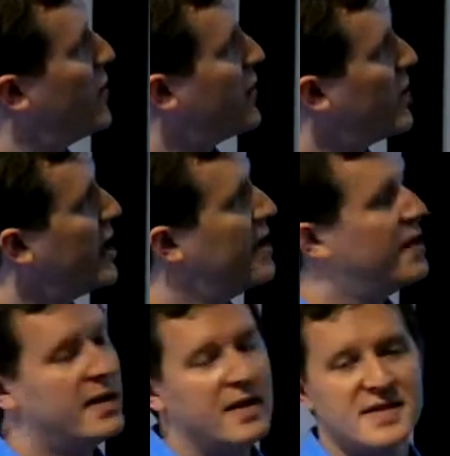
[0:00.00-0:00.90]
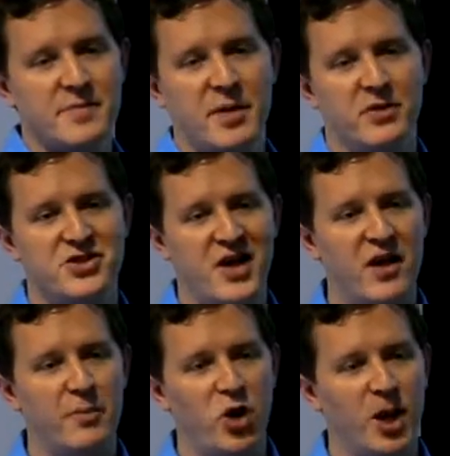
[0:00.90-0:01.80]
and Three to be able to share
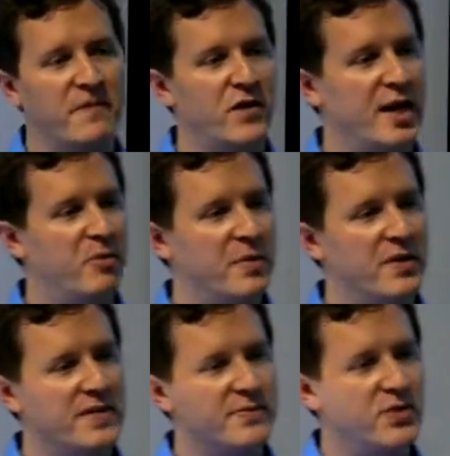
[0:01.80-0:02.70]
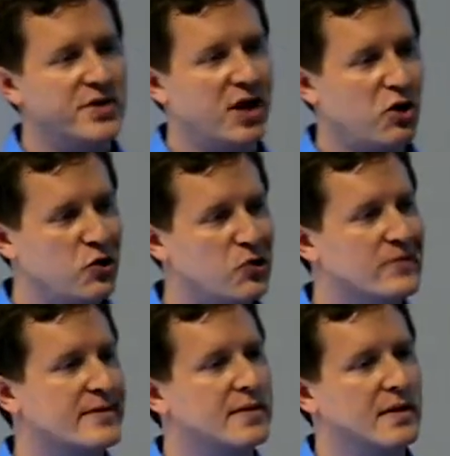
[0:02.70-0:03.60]
the program for any purpose, which
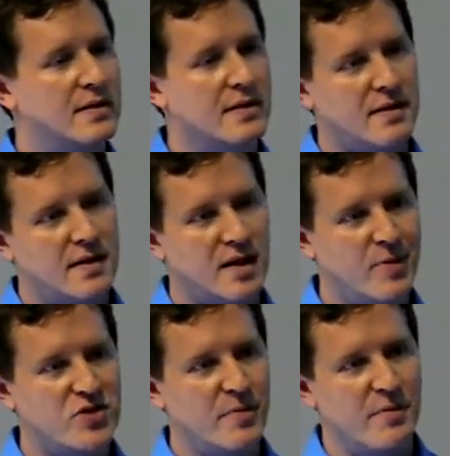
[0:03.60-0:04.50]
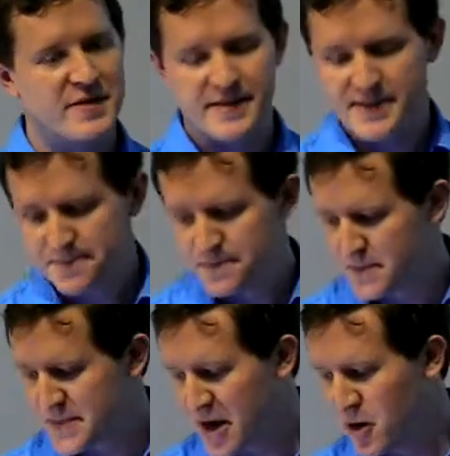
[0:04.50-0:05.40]
includes commercial purposes.
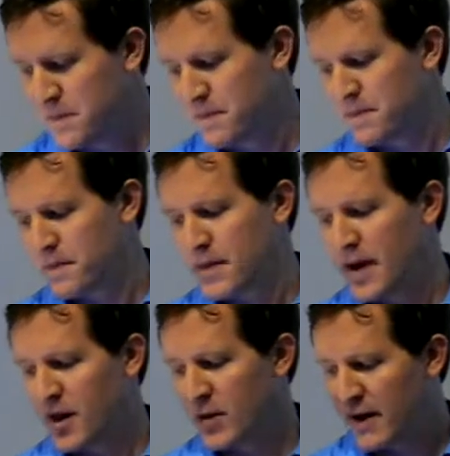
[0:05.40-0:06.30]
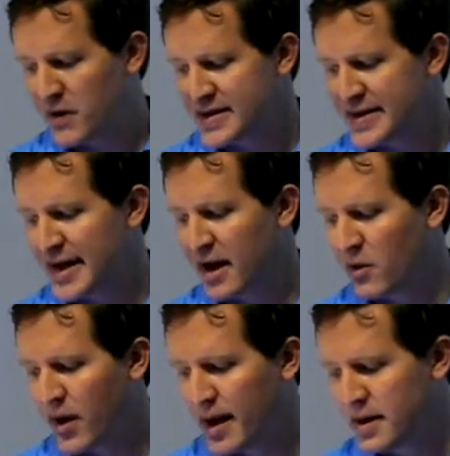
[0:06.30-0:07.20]
So now that we have those things out of the
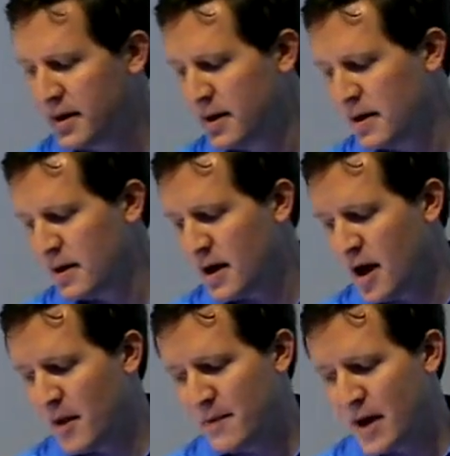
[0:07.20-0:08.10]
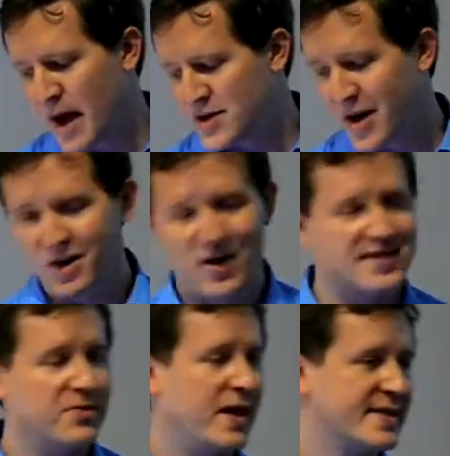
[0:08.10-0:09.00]
way, um, I try to
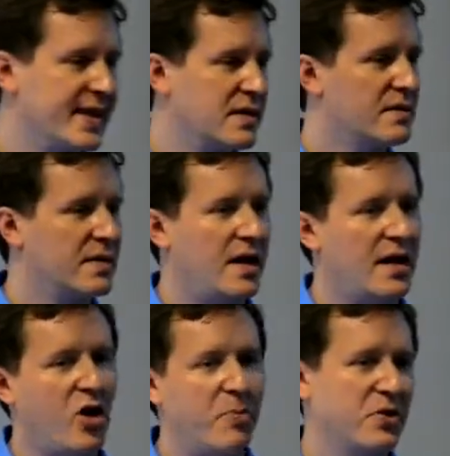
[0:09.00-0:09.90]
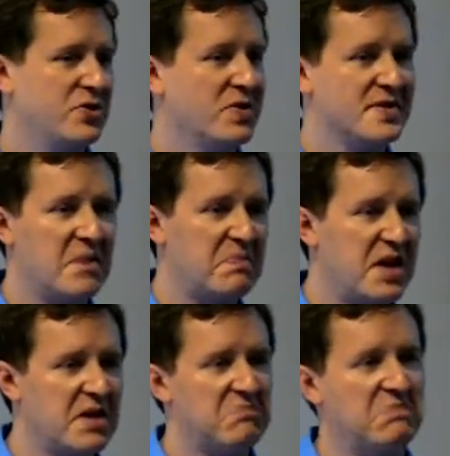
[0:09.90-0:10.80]
correct it when I see it, and I hope you'll do the same
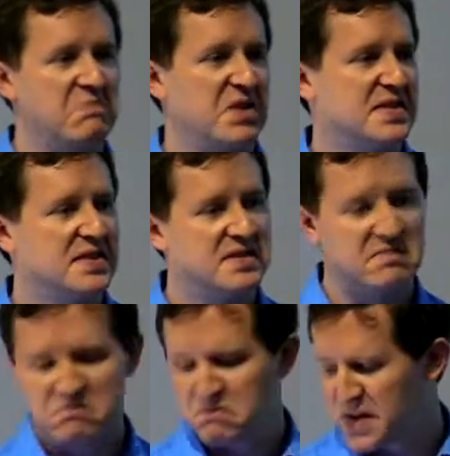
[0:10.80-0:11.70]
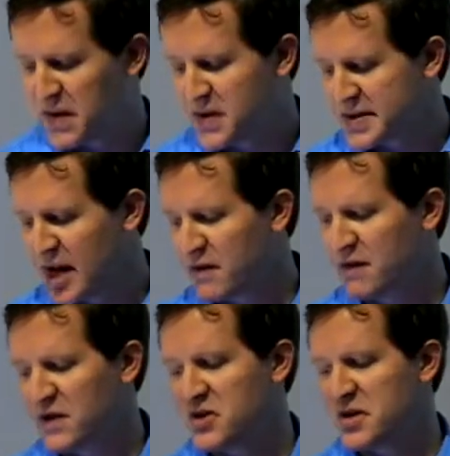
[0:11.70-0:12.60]
thing because it's needless kind of
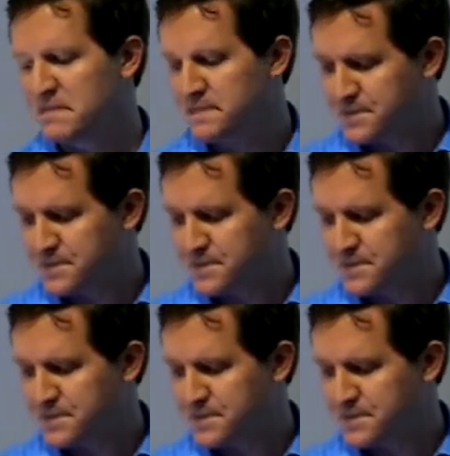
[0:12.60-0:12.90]
confusion